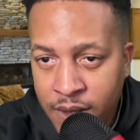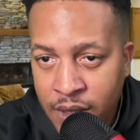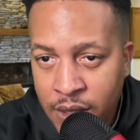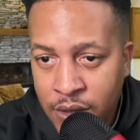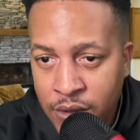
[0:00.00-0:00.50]

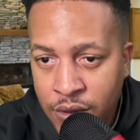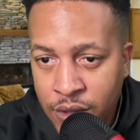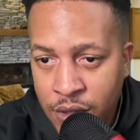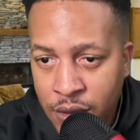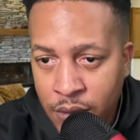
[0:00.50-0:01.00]

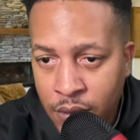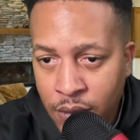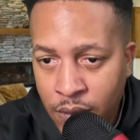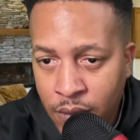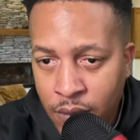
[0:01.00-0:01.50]
Interesting.
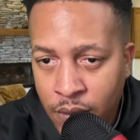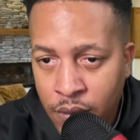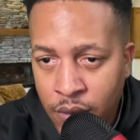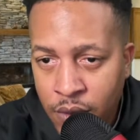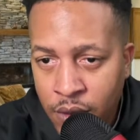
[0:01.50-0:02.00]

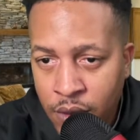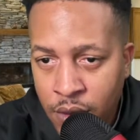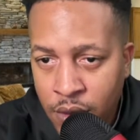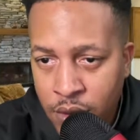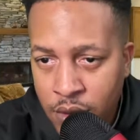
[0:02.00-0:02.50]

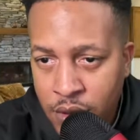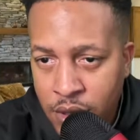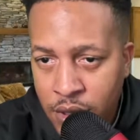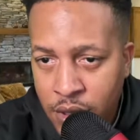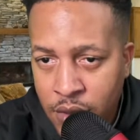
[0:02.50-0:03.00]
Let's
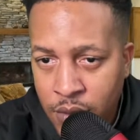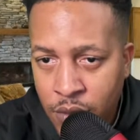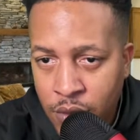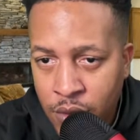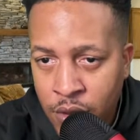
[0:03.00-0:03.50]
see some
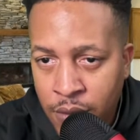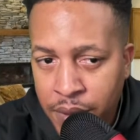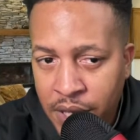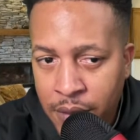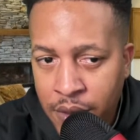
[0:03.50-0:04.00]
more.
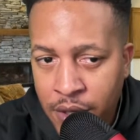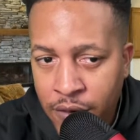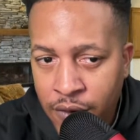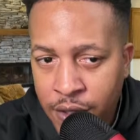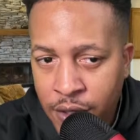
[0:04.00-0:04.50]
Bateman
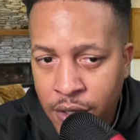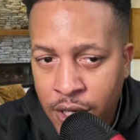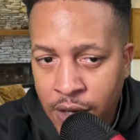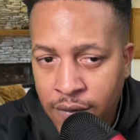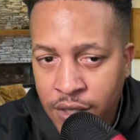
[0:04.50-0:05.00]
over 30 and a
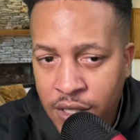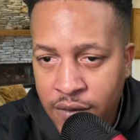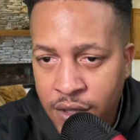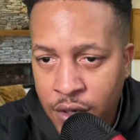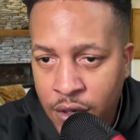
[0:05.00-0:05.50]
half
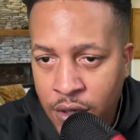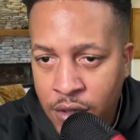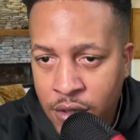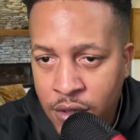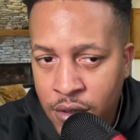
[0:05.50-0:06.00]
receiving
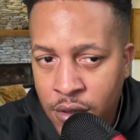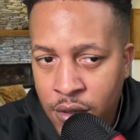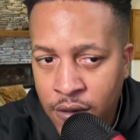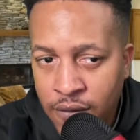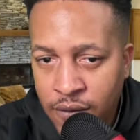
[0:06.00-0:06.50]
yards
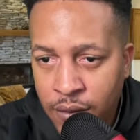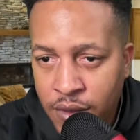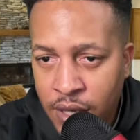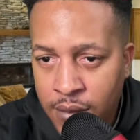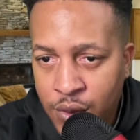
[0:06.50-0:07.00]
from
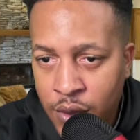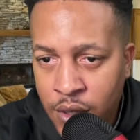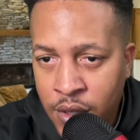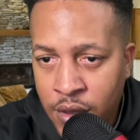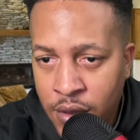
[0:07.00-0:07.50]
top 20.